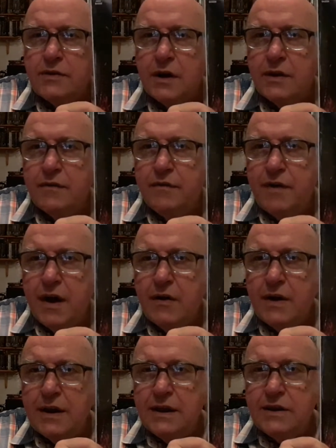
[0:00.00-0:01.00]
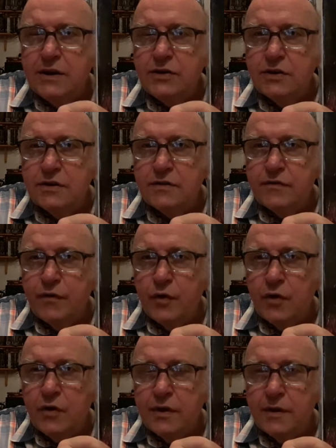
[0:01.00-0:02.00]
the variant editions
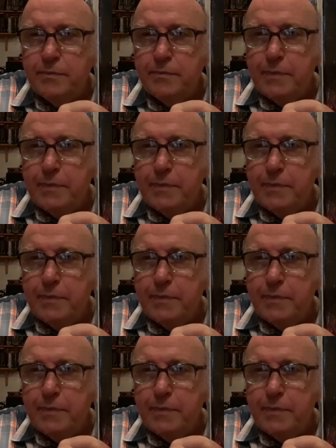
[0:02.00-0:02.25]
for the